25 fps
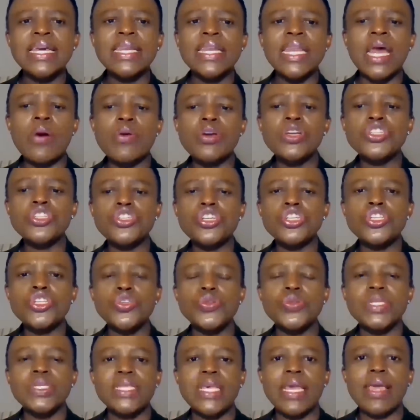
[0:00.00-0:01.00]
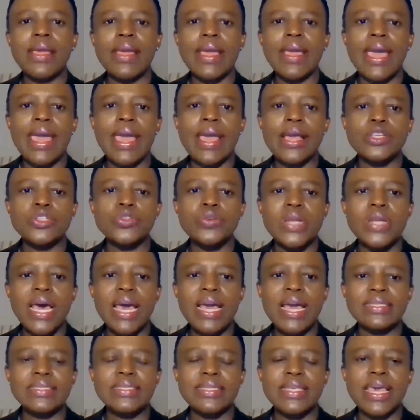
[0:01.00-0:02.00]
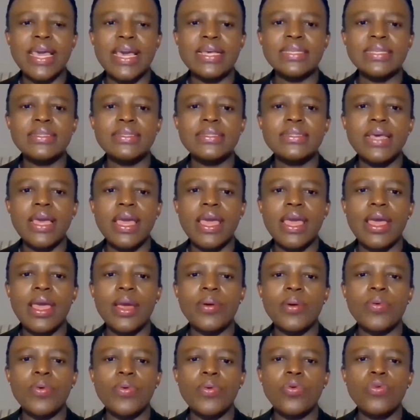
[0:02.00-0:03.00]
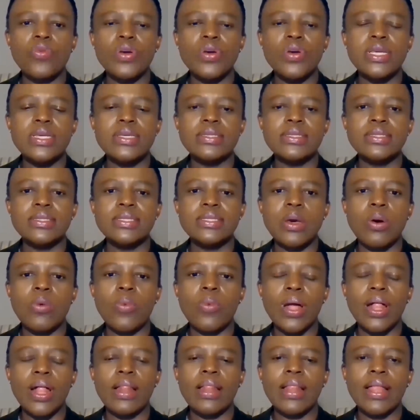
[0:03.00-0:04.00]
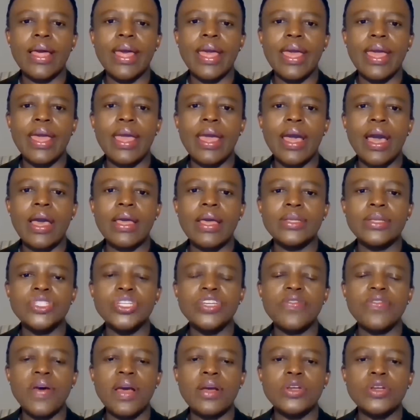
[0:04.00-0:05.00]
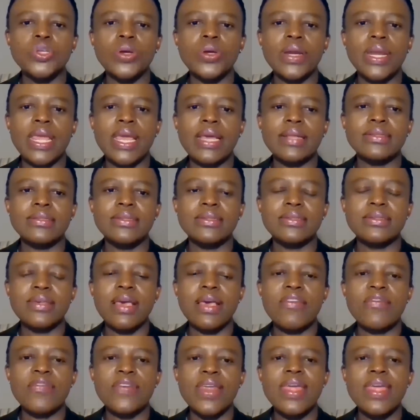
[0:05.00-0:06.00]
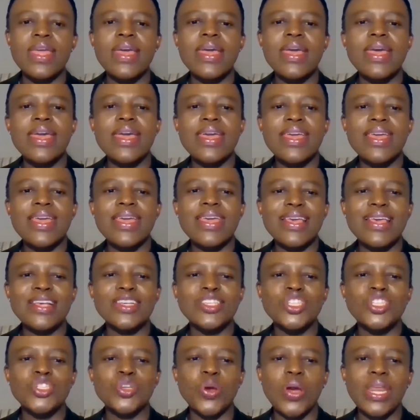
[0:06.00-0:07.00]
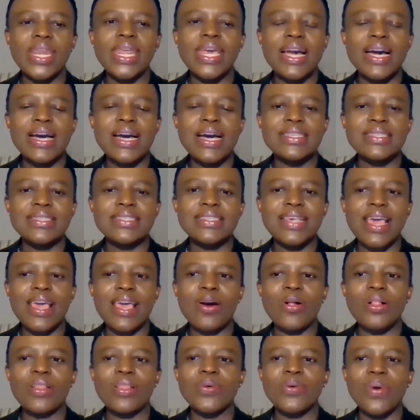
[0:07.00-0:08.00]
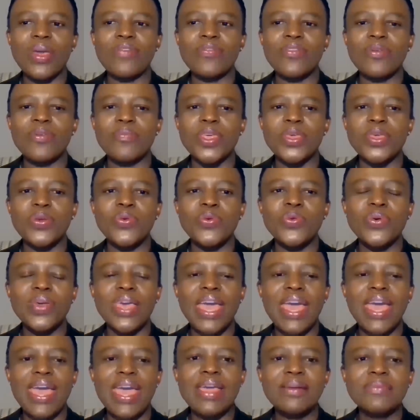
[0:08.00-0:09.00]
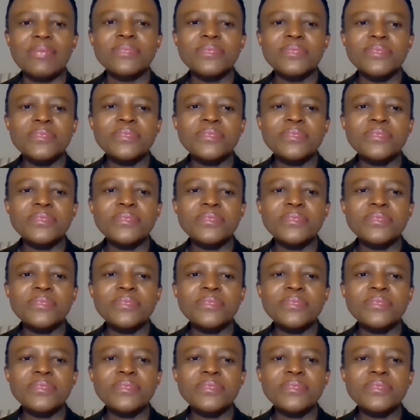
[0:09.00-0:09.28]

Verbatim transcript: Now, introducing tonight's guest, who is a chief actuary at Discovery. He is joining us all the way from the UK.